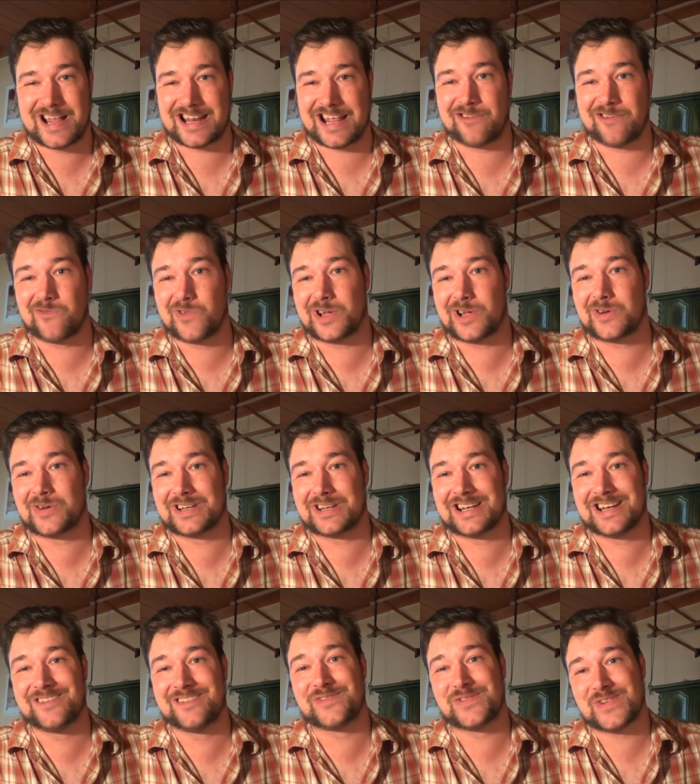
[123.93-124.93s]
Then we could
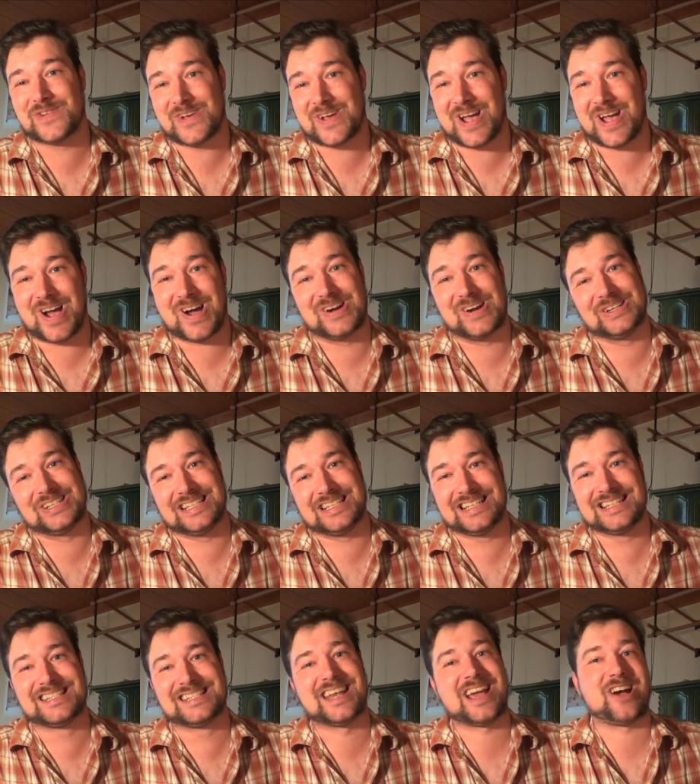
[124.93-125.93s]
live
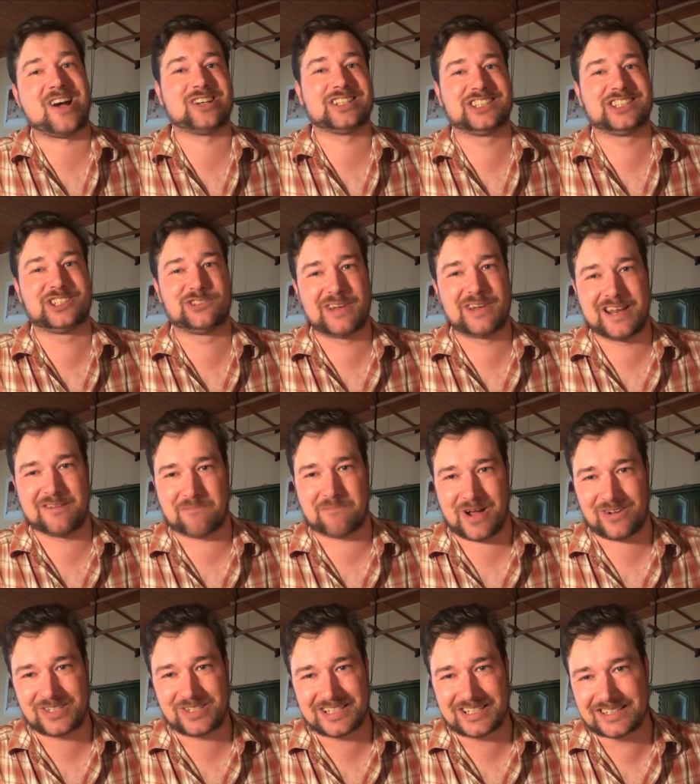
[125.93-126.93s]
in the Austrian
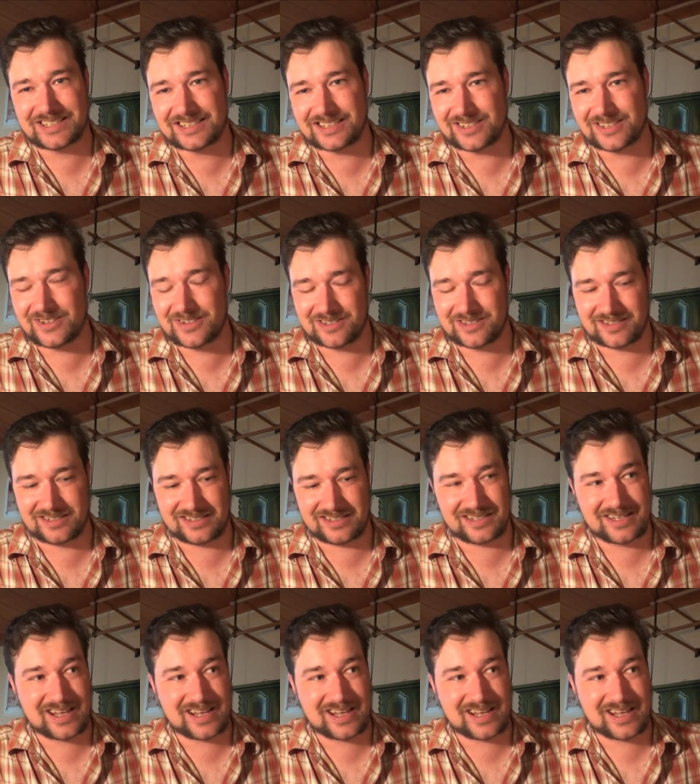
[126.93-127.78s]
mountains and